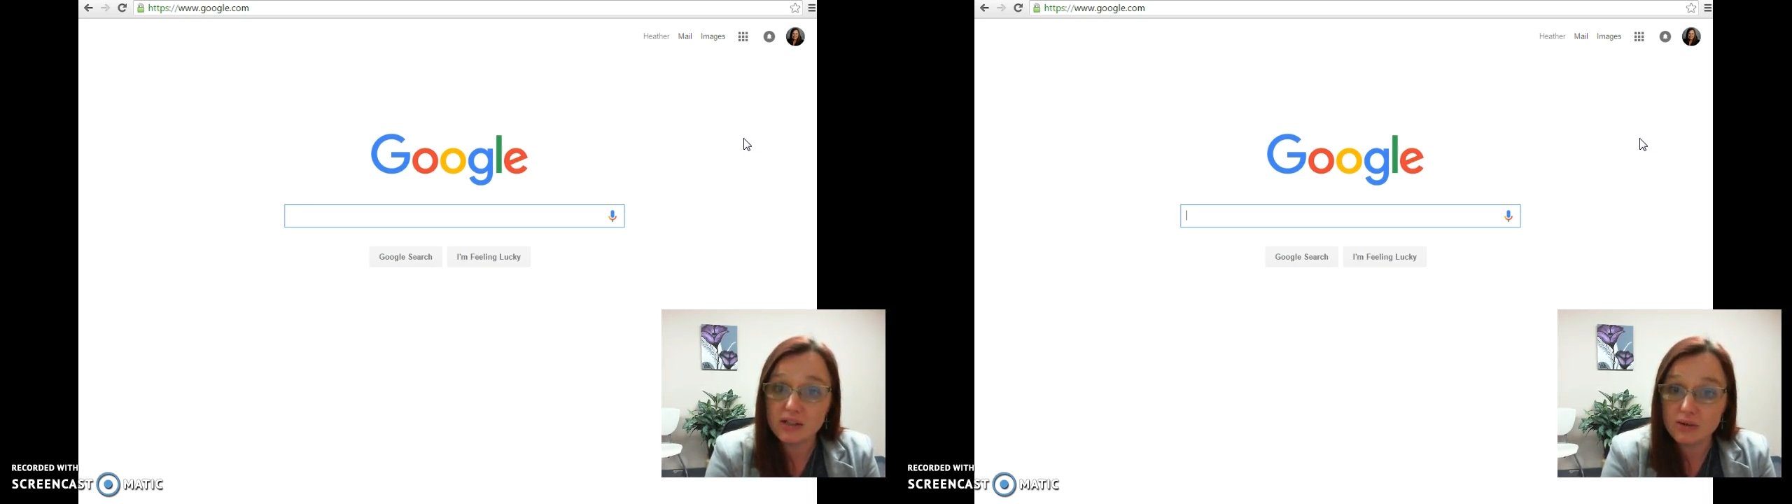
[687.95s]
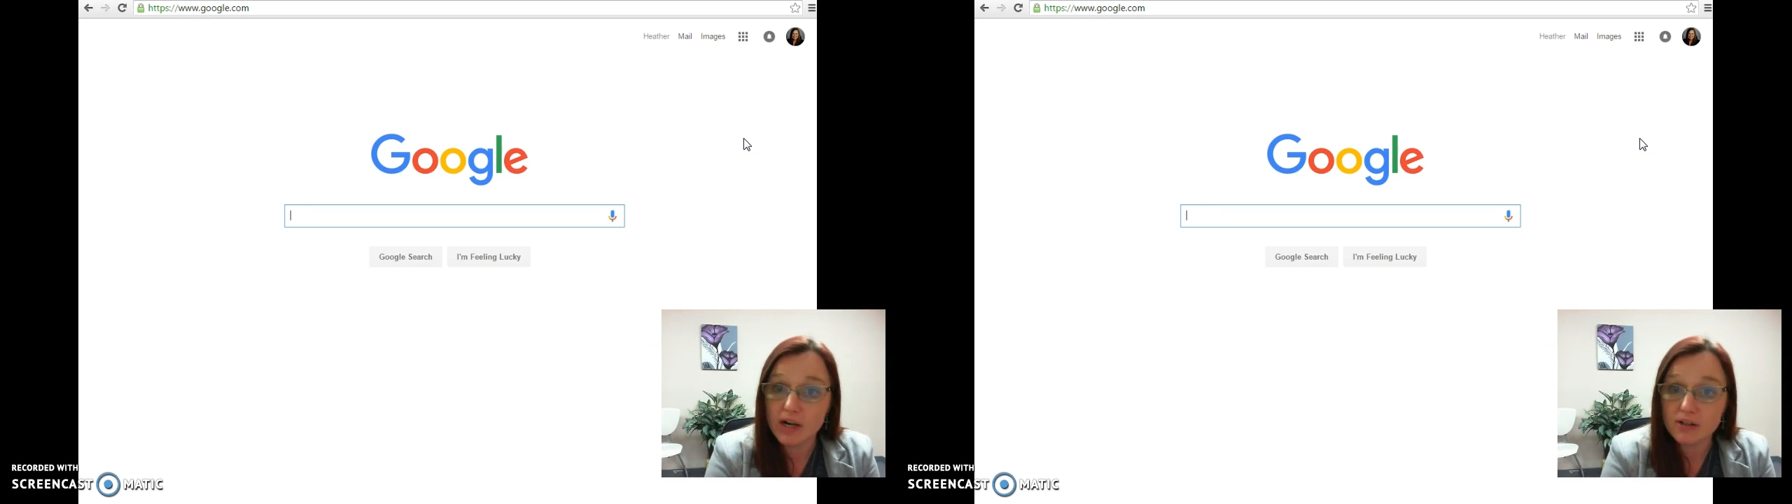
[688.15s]

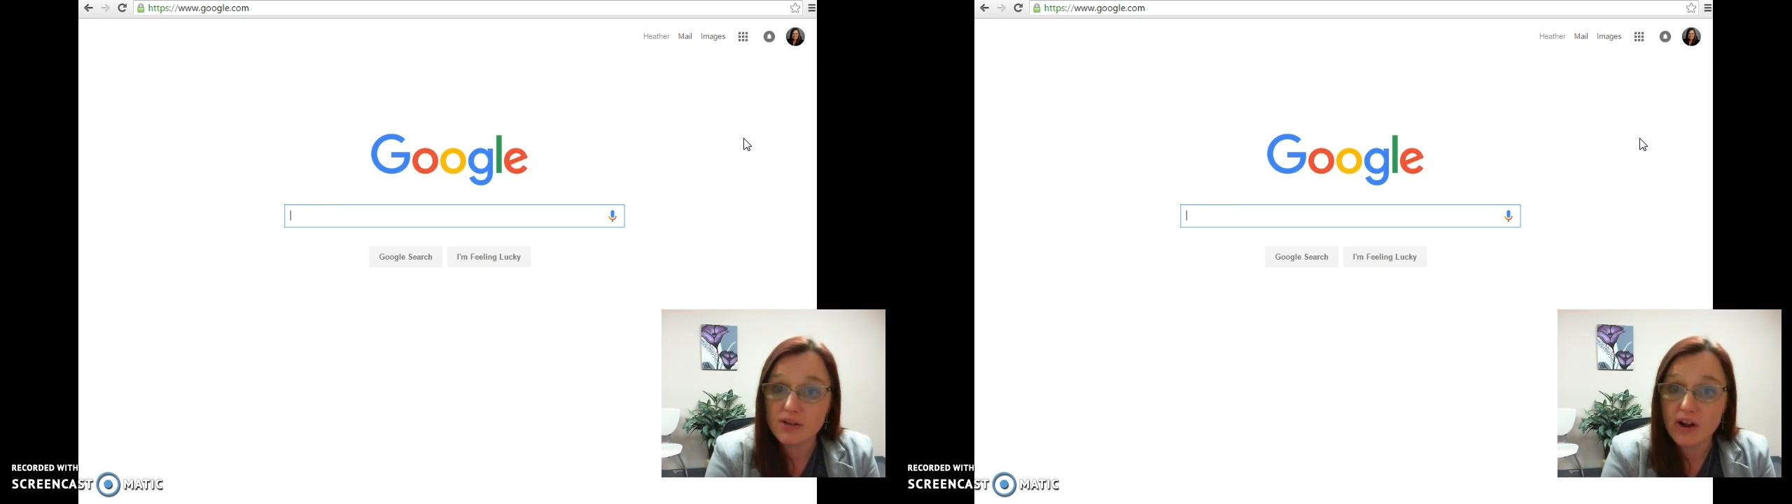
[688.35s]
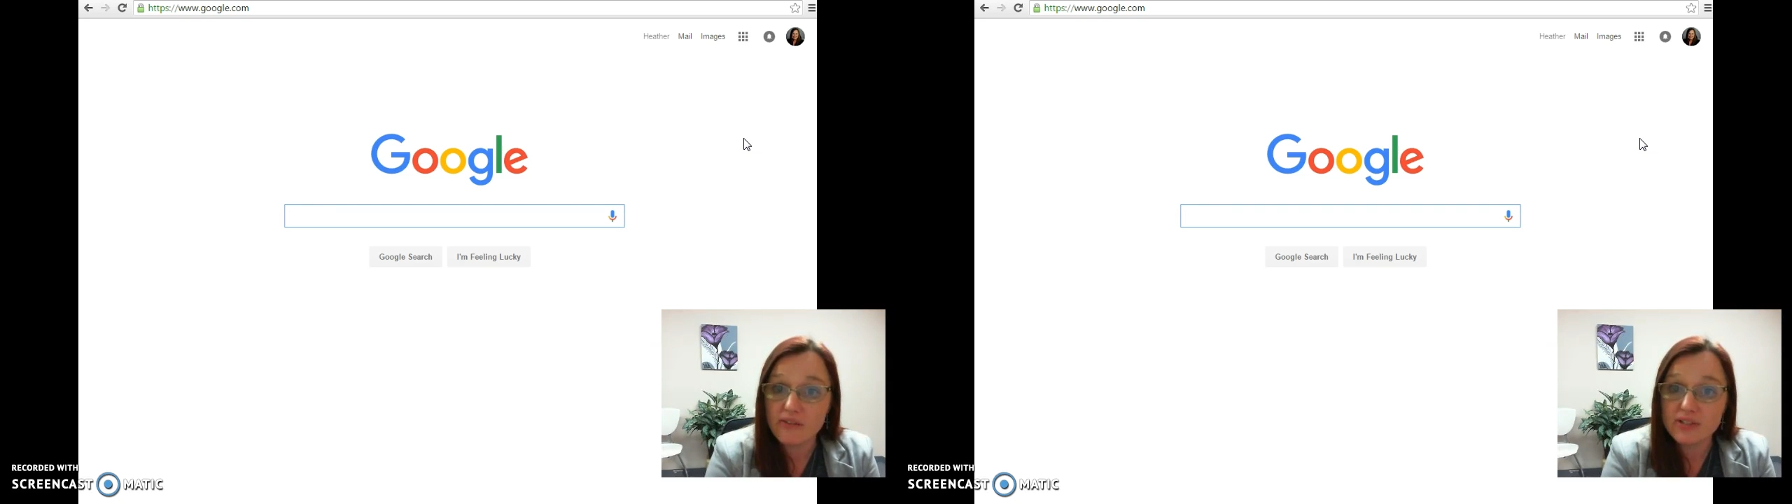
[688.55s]

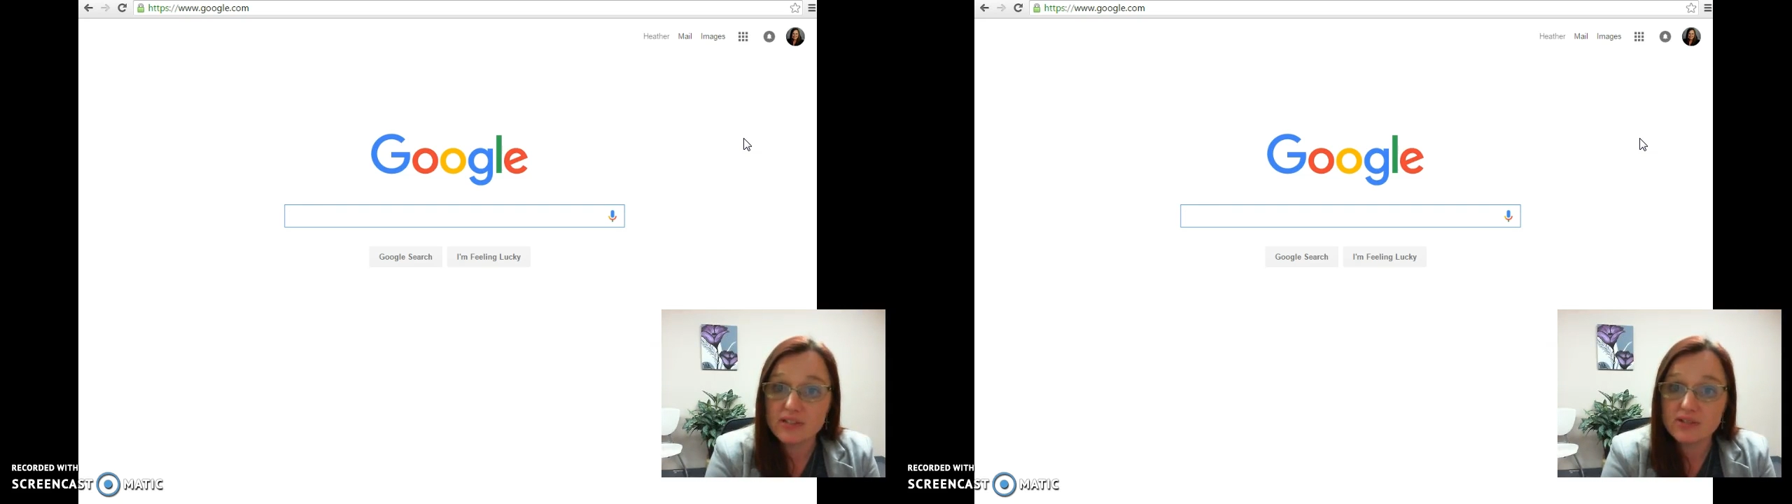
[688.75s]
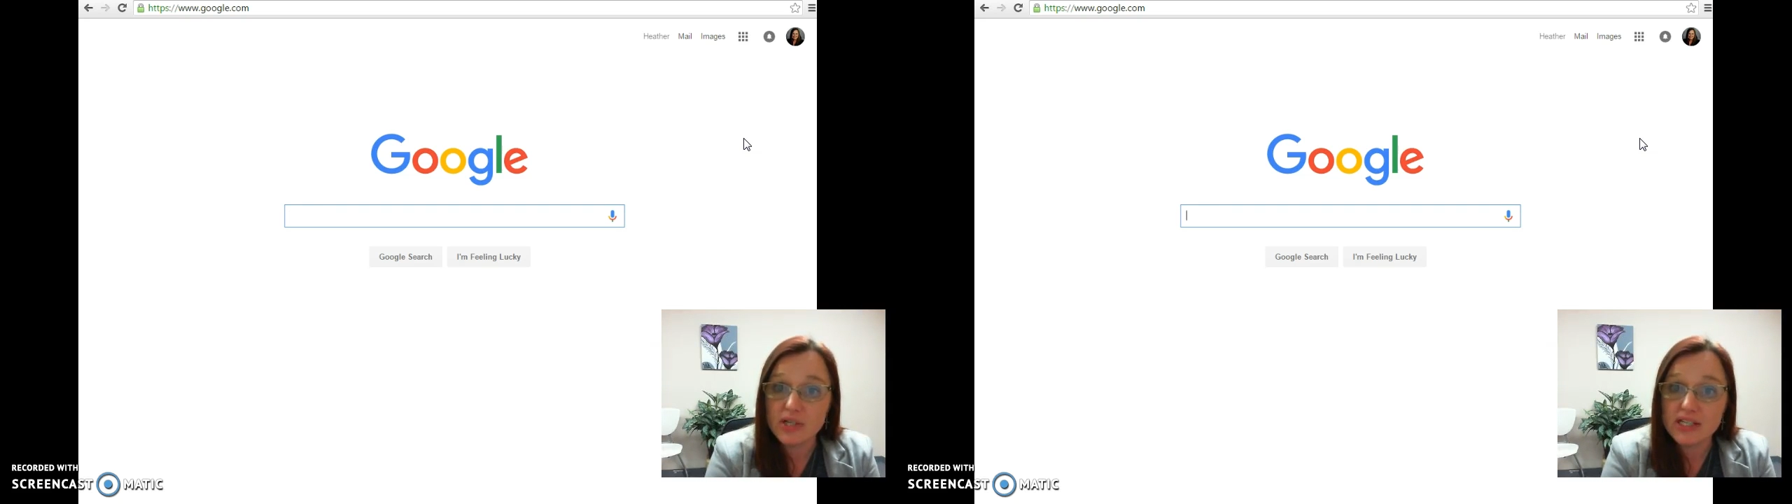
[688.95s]
Microsoft
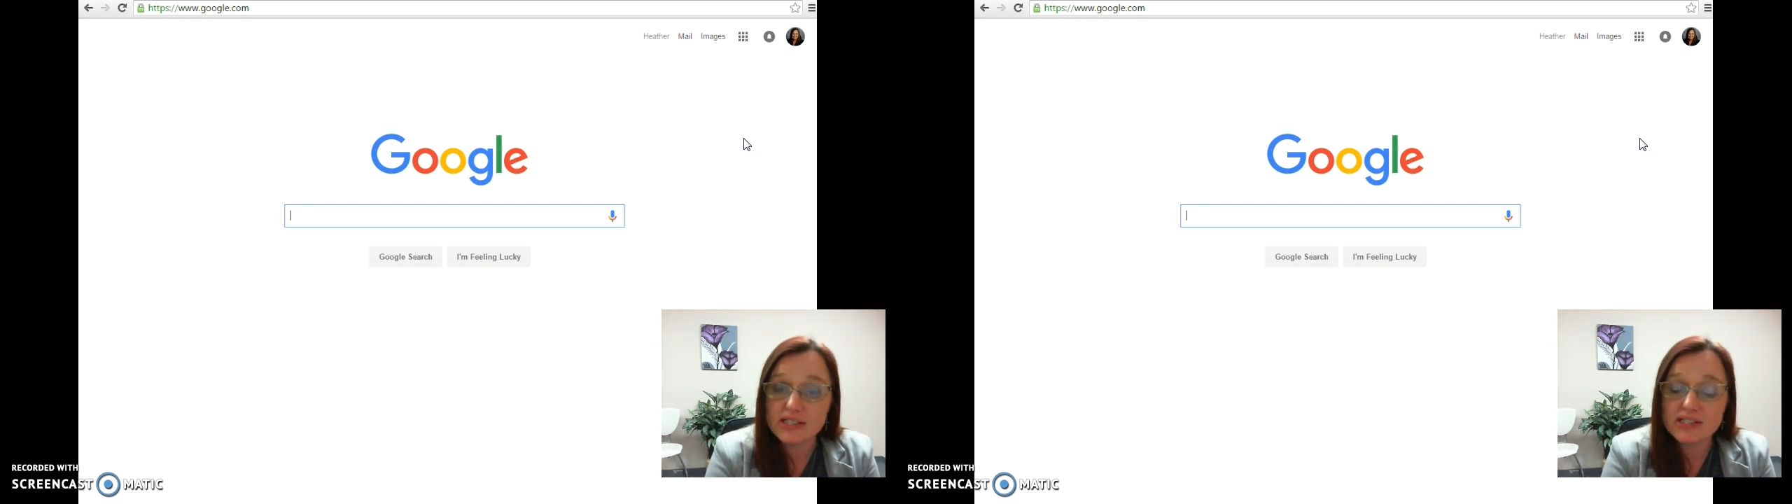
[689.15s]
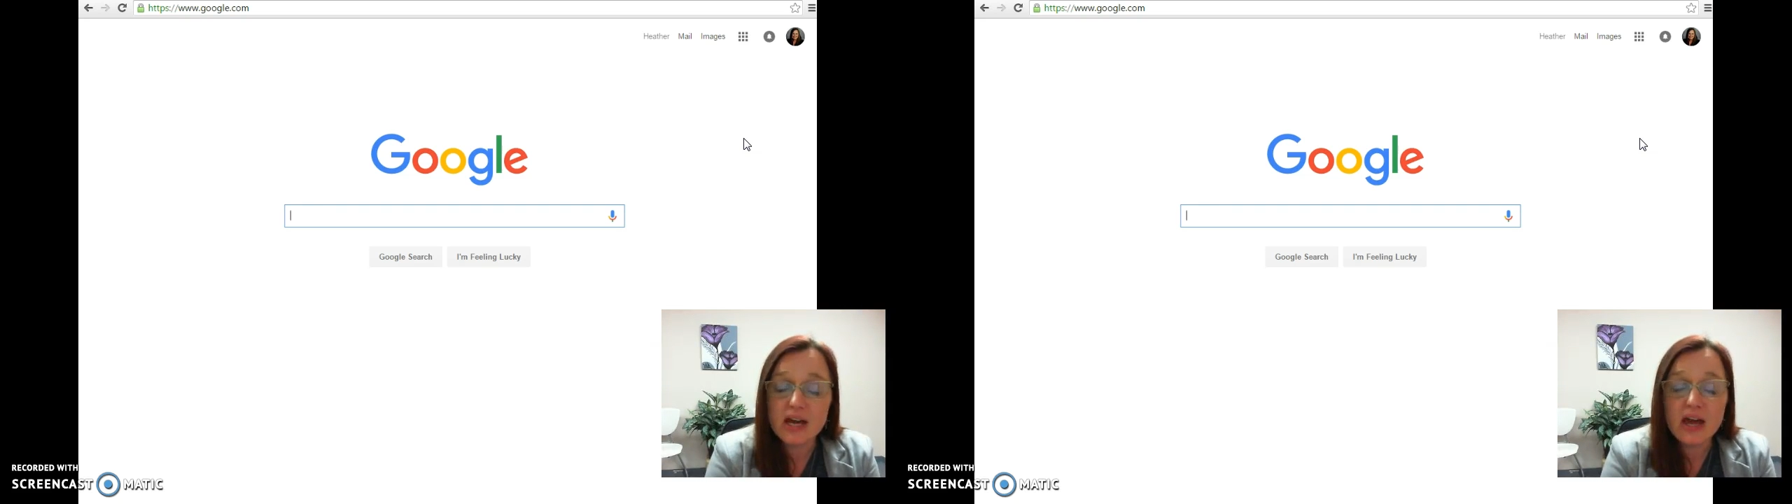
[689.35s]
Office
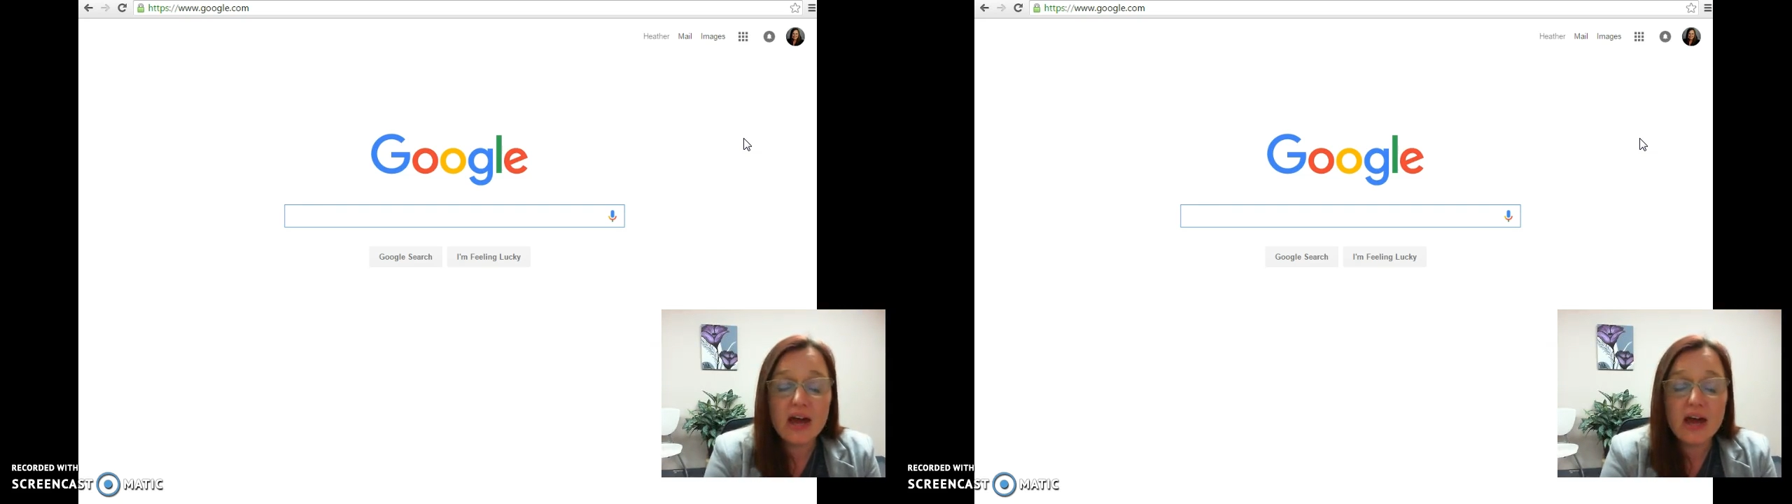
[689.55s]
suites,